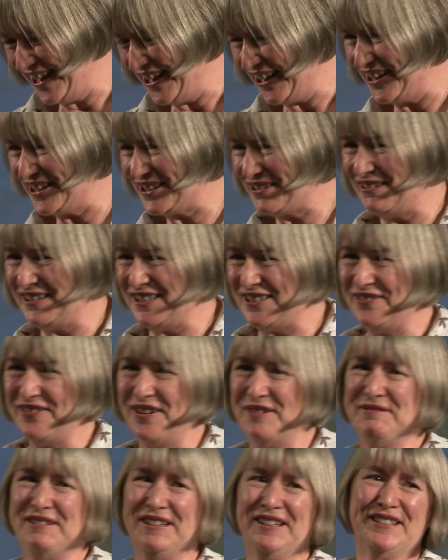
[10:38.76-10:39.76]
It's quite
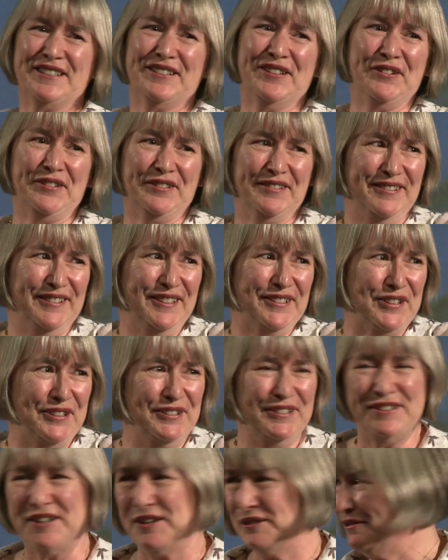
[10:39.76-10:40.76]
different. I mean, it's not,
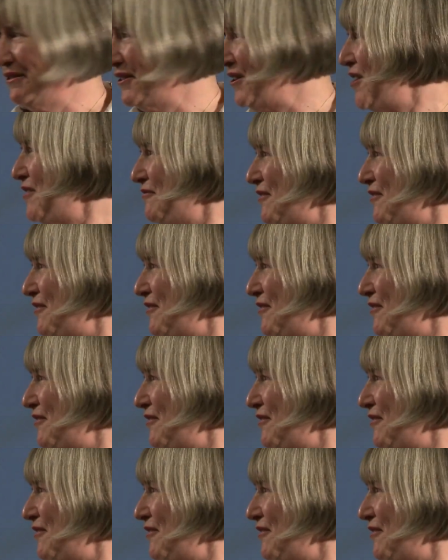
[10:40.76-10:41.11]
you can't